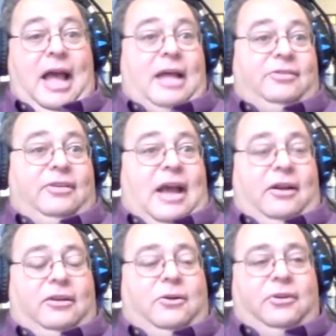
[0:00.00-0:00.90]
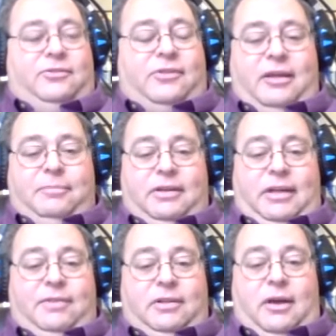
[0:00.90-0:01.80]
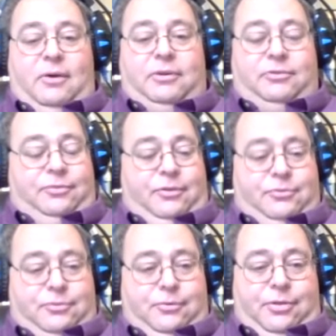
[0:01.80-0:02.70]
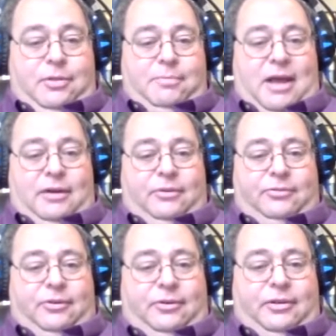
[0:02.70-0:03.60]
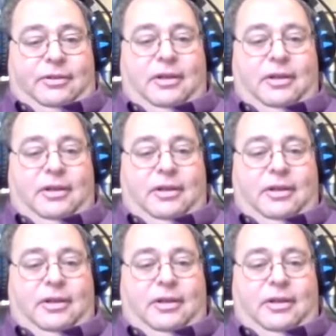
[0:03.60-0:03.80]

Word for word: is to pr- provide cross examination opportunity as part of